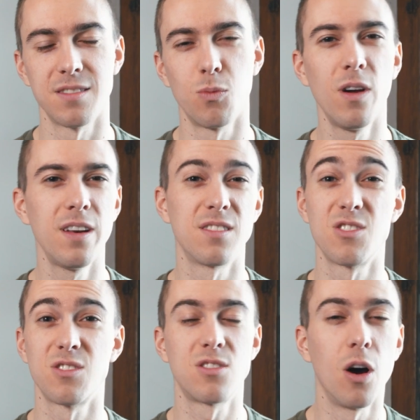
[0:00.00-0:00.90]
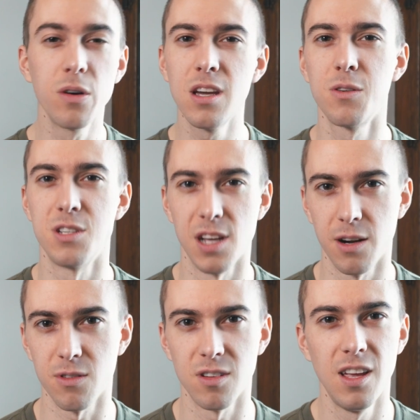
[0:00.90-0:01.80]
One is just Tokyo in
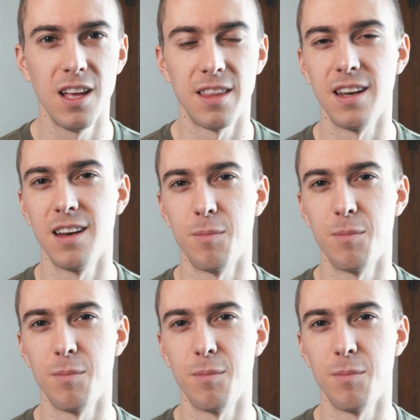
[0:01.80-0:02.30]
general, that